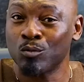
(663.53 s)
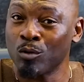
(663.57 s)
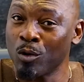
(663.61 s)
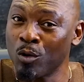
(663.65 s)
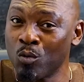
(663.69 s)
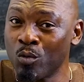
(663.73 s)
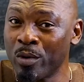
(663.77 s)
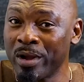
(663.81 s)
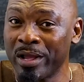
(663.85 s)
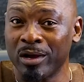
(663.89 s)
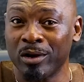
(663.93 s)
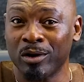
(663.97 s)

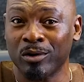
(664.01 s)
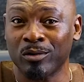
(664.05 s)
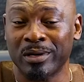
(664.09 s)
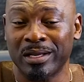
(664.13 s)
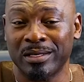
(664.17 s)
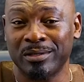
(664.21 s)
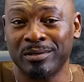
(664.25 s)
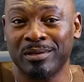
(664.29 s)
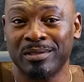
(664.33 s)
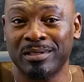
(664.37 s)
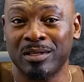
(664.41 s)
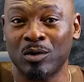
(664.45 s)
one way or
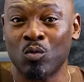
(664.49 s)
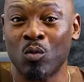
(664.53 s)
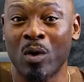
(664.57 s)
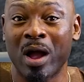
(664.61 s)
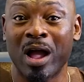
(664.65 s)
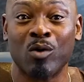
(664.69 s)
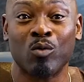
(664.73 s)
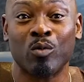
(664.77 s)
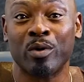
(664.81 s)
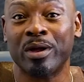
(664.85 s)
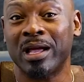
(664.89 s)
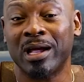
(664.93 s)
another
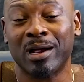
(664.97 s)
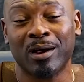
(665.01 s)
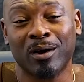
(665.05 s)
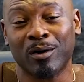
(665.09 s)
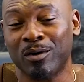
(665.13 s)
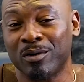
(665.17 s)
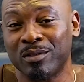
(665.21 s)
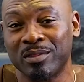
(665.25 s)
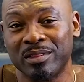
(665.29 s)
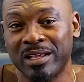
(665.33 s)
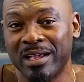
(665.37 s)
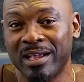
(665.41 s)
while we are
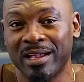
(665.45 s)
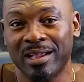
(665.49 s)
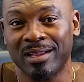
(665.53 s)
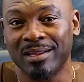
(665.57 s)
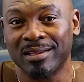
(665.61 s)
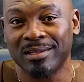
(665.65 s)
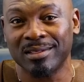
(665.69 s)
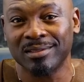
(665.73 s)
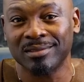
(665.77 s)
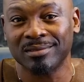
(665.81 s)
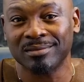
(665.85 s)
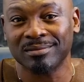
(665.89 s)
all
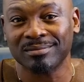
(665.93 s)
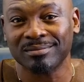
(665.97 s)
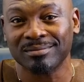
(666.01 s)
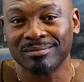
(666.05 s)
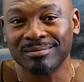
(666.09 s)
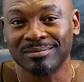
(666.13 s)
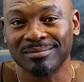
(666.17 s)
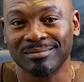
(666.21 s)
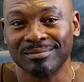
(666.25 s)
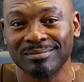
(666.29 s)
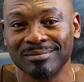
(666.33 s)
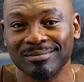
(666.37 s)
there
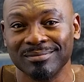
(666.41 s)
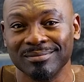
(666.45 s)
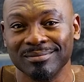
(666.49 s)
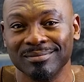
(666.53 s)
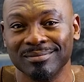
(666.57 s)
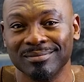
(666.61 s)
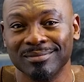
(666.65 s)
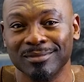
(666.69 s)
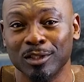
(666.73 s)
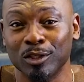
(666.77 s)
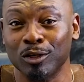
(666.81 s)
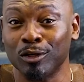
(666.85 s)

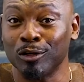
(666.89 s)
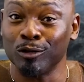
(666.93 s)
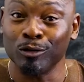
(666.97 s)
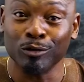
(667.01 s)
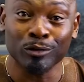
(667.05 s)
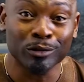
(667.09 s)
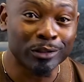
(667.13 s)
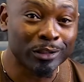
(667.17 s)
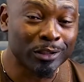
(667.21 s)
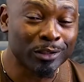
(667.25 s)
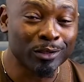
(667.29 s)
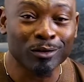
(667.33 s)

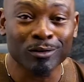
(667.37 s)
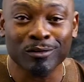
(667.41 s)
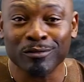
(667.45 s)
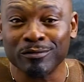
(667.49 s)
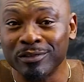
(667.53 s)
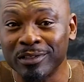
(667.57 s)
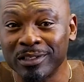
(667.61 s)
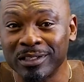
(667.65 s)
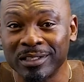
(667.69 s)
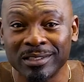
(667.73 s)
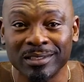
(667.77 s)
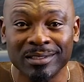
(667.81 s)
gloating
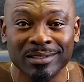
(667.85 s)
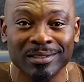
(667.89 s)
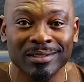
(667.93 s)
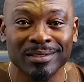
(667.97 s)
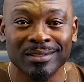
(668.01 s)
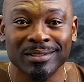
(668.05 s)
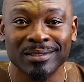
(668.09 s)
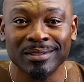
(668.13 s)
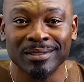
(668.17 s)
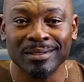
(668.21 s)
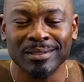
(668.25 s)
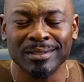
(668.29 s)
over
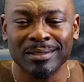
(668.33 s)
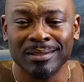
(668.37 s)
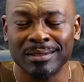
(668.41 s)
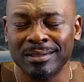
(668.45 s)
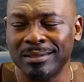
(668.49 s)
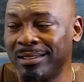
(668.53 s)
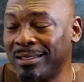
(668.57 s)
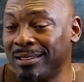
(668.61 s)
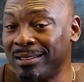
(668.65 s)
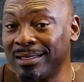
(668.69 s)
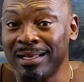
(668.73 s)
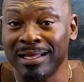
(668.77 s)

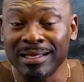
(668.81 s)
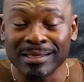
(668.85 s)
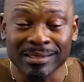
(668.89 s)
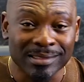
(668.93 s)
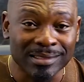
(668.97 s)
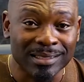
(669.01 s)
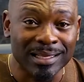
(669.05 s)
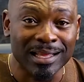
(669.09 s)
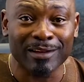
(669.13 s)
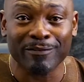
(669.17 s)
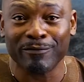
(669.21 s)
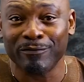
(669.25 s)
the
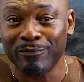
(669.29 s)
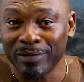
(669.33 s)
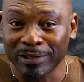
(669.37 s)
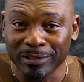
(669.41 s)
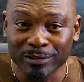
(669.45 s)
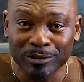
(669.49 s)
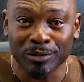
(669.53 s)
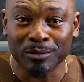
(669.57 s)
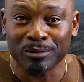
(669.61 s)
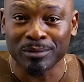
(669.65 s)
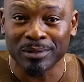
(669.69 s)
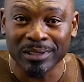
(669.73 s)
landslide
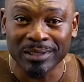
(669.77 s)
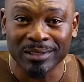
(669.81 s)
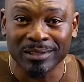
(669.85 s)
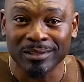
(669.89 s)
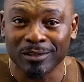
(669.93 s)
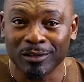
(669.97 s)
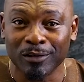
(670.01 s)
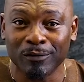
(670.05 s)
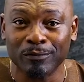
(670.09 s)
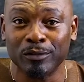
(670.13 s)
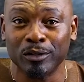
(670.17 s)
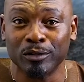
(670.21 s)
victory
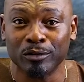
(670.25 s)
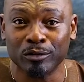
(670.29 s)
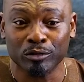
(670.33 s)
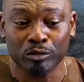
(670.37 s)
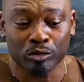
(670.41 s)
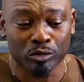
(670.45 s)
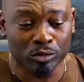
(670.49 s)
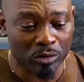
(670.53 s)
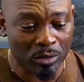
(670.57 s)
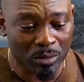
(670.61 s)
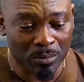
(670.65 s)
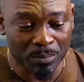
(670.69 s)
of
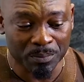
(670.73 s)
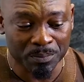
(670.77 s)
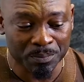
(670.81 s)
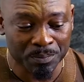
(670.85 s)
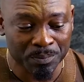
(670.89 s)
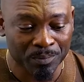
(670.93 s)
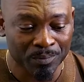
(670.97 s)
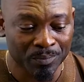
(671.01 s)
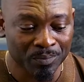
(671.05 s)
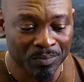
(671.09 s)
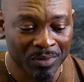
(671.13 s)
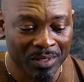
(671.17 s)
Donald Trump.
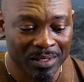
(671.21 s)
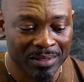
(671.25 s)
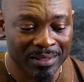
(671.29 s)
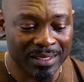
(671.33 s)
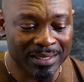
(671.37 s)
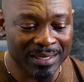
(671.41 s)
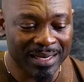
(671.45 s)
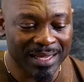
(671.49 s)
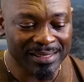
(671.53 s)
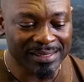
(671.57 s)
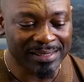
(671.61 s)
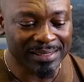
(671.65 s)

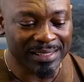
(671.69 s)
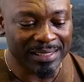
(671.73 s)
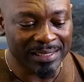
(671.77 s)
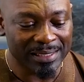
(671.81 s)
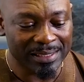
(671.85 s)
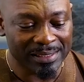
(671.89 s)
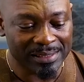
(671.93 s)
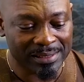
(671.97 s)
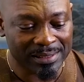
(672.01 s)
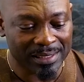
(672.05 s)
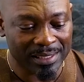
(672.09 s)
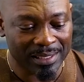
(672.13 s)
The next thing
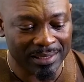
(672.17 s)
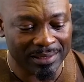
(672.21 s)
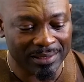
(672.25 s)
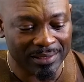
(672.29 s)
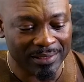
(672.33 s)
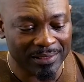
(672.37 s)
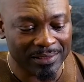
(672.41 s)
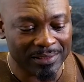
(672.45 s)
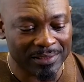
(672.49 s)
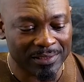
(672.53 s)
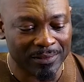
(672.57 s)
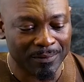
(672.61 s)
he said
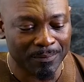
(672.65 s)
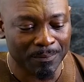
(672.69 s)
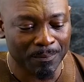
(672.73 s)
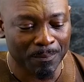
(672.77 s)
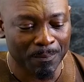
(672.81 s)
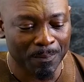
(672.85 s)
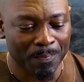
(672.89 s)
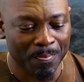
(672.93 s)
is,